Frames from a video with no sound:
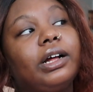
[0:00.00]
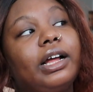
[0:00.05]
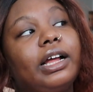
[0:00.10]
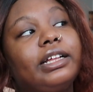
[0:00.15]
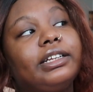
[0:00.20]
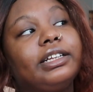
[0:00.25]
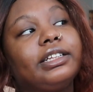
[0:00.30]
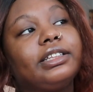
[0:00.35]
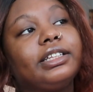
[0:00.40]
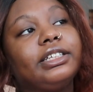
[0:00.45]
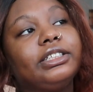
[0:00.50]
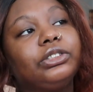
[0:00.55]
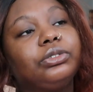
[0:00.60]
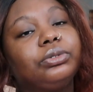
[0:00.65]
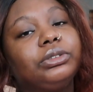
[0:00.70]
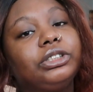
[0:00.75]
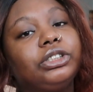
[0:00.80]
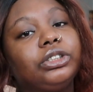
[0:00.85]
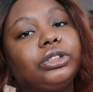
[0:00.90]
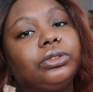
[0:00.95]
and the things
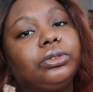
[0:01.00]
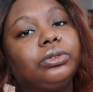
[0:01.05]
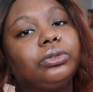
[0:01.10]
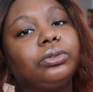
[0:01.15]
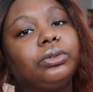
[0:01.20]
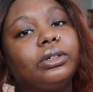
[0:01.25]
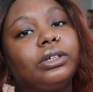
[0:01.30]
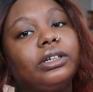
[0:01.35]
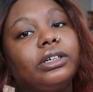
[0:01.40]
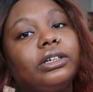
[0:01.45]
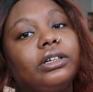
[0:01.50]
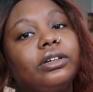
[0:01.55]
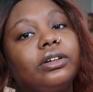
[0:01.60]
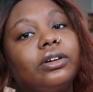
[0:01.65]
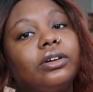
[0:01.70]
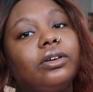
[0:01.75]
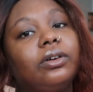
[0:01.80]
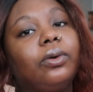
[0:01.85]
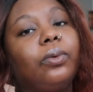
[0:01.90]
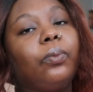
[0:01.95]
we do
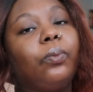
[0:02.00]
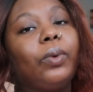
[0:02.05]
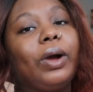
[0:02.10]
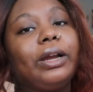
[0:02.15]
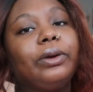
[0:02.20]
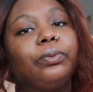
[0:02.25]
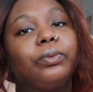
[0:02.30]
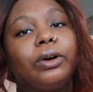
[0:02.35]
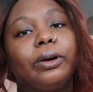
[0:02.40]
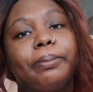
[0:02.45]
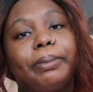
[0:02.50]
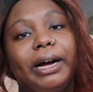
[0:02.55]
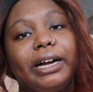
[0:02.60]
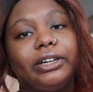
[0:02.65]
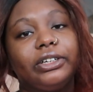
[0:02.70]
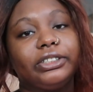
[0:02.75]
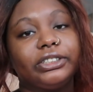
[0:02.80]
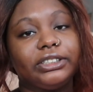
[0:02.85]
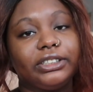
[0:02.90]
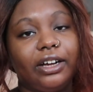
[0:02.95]
when we're by
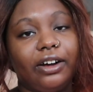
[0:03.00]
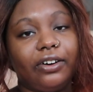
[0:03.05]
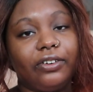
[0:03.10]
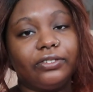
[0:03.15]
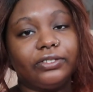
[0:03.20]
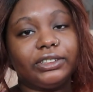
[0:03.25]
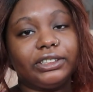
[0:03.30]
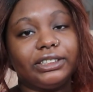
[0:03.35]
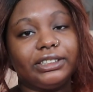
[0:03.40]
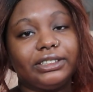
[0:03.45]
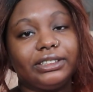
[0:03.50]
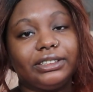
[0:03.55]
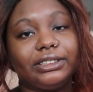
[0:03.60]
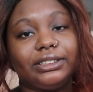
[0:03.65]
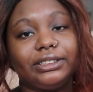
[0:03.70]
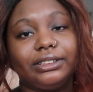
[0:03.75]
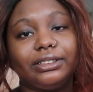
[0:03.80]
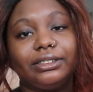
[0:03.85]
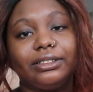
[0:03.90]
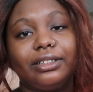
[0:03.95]
ourselves is
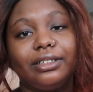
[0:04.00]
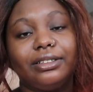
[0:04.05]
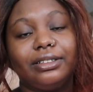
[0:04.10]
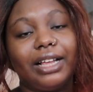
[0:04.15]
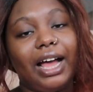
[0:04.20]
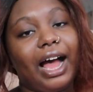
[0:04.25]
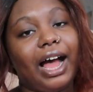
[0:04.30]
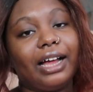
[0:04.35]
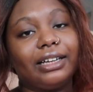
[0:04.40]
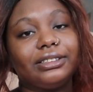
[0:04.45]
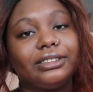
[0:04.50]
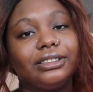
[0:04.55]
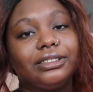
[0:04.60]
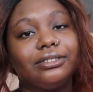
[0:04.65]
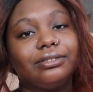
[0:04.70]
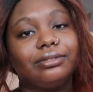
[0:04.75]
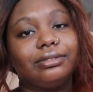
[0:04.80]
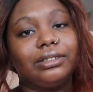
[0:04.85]
that.